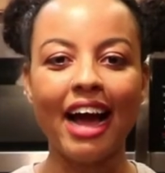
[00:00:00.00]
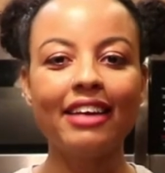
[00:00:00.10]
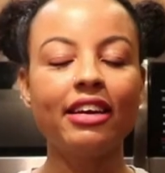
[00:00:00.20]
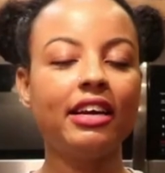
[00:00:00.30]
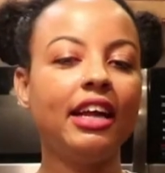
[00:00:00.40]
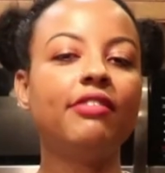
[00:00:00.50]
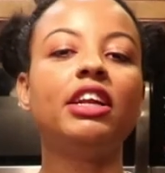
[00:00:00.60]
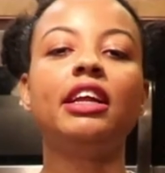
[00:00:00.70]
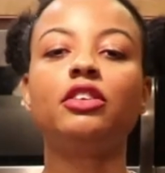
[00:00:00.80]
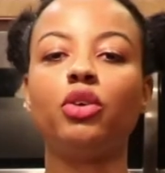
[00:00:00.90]
I didn't
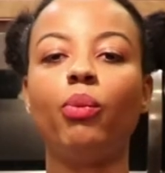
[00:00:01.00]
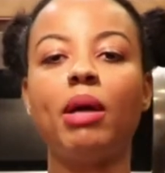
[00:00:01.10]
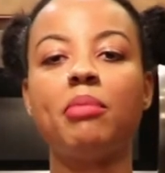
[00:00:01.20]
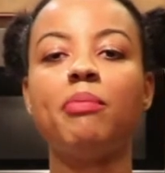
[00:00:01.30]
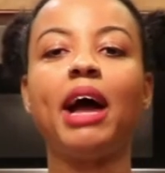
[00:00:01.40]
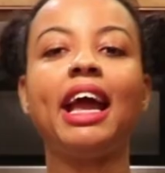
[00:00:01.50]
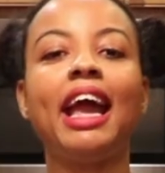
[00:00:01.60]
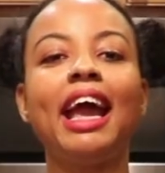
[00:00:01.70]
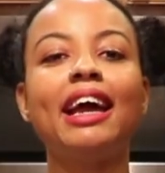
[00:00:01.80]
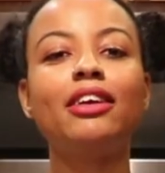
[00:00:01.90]
even need to whip it by
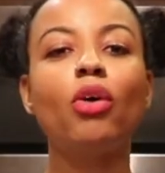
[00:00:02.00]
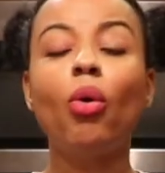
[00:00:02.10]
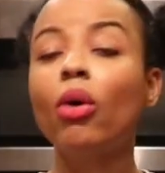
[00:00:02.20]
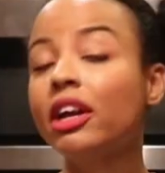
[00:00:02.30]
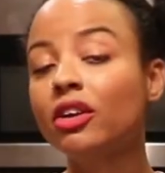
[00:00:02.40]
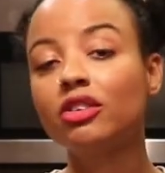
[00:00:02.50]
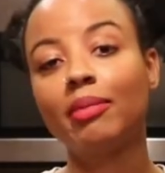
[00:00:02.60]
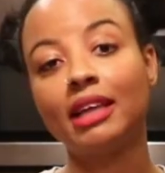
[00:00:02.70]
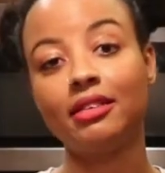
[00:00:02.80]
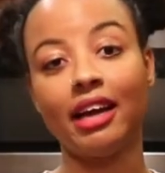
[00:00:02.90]
hand or use
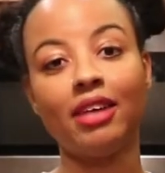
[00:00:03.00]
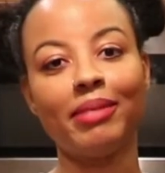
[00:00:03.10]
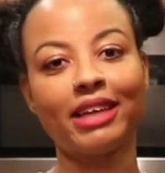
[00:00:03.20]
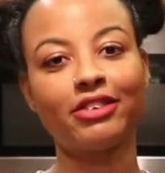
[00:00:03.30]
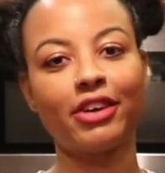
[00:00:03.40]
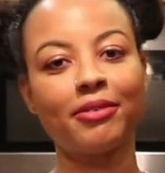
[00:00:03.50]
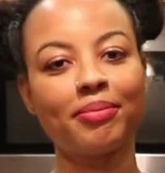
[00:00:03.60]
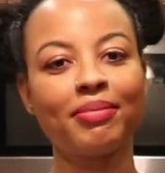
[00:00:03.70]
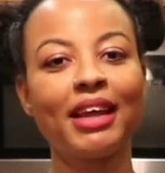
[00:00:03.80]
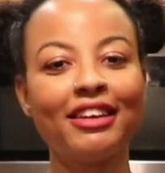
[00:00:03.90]
my stand mixer.
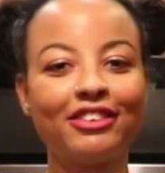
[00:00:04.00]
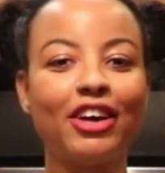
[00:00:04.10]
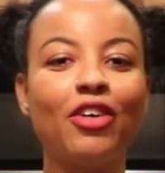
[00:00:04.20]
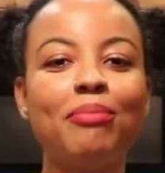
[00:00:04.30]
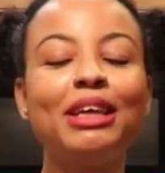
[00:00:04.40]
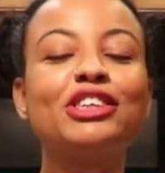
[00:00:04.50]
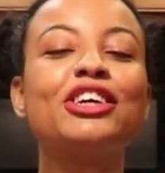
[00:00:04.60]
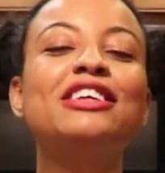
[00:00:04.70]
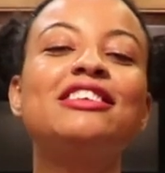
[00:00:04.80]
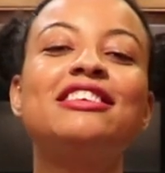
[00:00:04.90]
So be
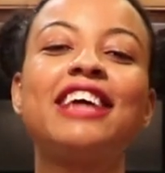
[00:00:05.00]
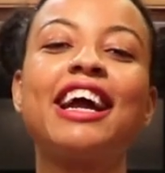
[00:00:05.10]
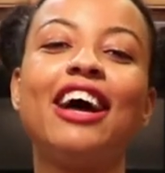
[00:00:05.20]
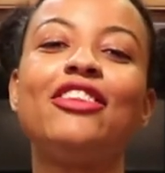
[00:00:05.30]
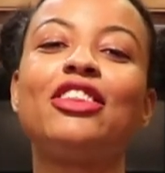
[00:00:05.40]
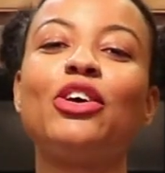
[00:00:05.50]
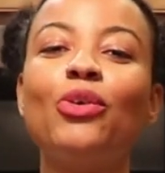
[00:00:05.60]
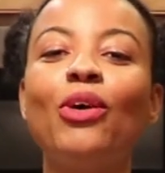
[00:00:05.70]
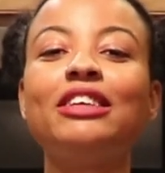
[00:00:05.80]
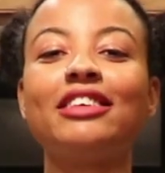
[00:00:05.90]
sure to check out the
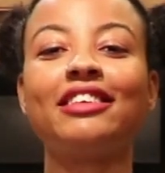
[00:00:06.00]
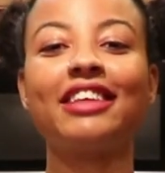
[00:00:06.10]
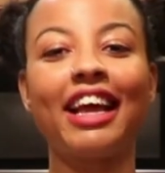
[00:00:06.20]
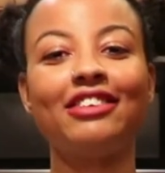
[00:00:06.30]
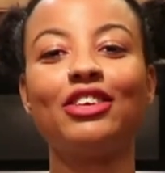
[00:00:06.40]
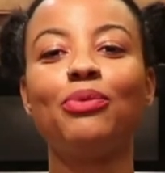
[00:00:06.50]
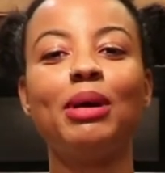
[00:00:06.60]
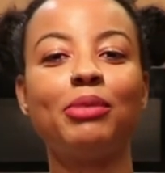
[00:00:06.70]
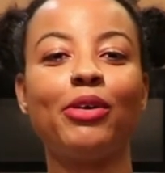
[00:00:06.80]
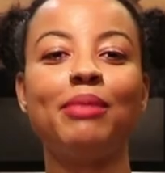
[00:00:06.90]
gorgeous kitchen
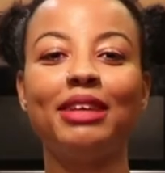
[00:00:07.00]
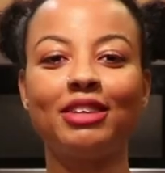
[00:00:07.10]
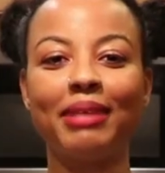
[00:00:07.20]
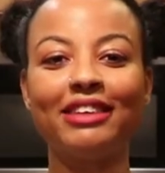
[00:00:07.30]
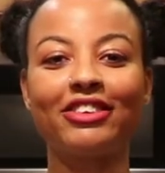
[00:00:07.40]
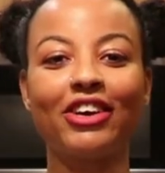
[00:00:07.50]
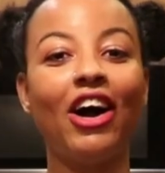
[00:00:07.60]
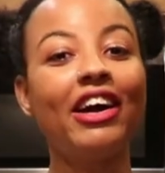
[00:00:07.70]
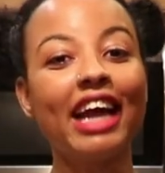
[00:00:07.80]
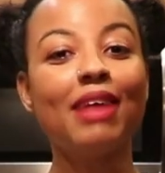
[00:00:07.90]
whipped cream dispenser
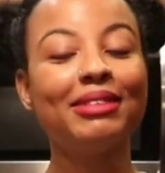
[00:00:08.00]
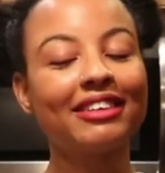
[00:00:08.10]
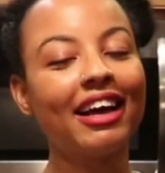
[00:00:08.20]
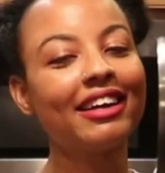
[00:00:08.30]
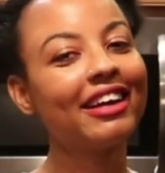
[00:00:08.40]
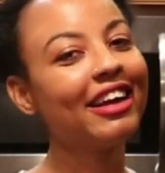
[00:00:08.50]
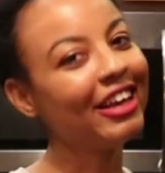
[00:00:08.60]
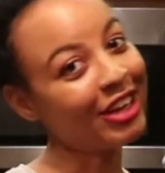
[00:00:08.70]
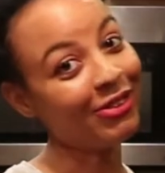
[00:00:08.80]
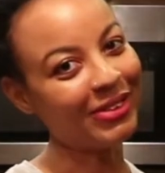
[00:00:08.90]
on Amazon.
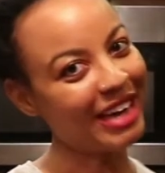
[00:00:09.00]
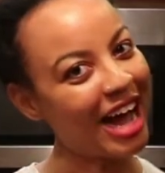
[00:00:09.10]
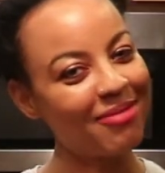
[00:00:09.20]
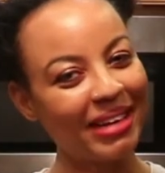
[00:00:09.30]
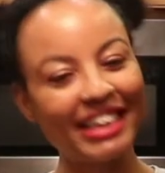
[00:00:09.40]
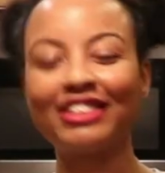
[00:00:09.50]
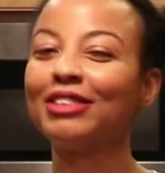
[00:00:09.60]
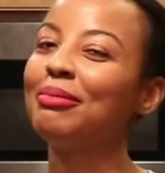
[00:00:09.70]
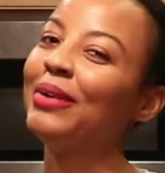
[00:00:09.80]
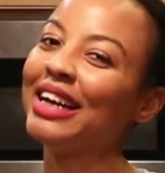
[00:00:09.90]
You will not be
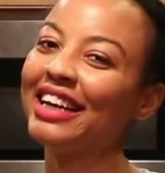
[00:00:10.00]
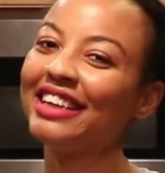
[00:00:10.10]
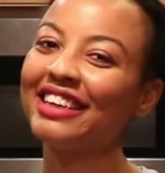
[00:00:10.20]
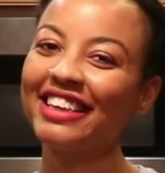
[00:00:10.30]
disappointed.